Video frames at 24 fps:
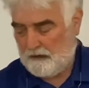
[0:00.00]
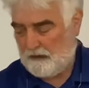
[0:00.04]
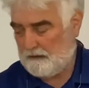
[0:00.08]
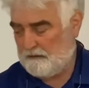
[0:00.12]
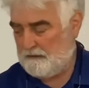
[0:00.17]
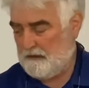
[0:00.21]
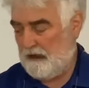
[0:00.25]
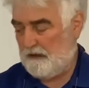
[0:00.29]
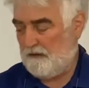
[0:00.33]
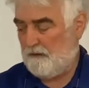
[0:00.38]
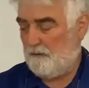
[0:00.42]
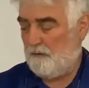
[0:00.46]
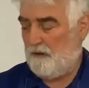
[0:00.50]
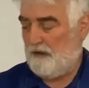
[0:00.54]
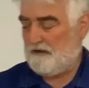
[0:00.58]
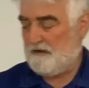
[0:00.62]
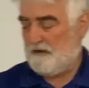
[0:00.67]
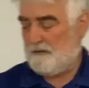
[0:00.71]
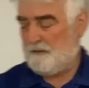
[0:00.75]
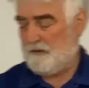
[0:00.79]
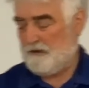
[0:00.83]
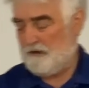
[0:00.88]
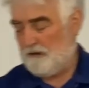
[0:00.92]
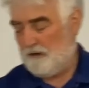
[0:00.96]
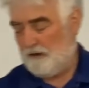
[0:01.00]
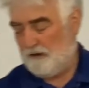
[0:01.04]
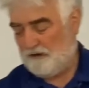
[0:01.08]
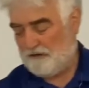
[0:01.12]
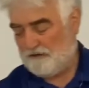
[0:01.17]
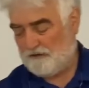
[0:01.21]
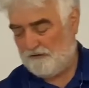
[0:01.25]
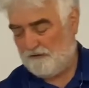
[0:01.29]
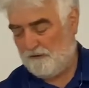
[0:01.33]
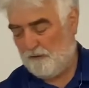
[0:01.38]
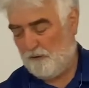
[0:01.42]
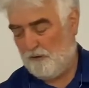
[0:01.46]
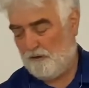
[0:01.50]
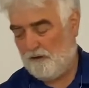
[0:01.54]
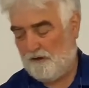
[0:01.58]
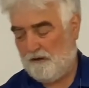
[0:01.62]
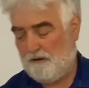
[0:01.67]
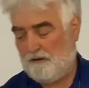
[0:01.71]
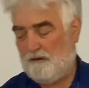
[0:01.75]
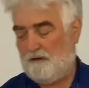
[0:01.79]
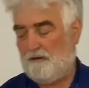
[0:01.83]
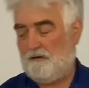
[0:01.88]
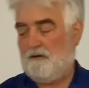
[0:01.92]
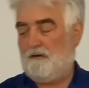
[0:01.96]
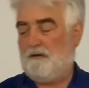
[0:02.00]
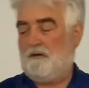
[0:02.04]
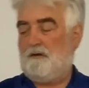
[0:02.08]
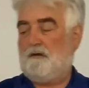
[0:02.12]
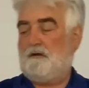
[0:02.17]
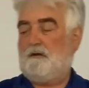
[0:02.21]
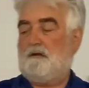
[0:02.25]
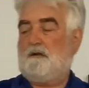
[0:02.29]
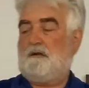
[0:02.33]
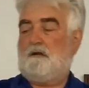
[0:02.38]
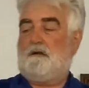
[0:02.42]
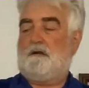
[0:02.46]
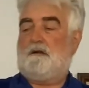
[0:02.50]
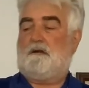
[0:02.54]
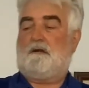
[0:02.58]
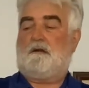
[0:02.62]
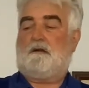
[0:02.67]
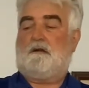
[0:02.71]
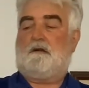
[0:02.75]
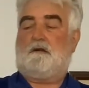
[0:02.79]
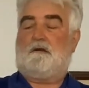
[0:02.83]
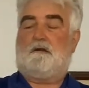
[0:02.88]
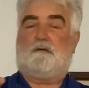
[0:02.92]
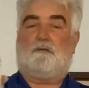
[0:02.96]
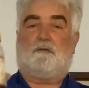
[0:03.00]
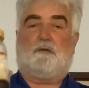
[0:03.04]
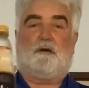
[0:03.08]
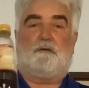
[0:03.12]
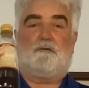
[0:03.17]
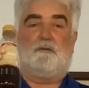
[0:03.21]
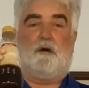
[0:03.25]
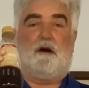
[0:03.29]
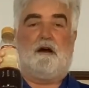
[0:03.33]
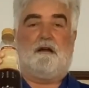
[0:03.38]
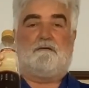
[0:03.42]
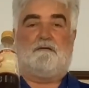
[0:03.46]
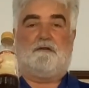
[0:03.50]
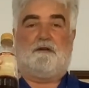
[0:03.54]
now the recipe calls for red wine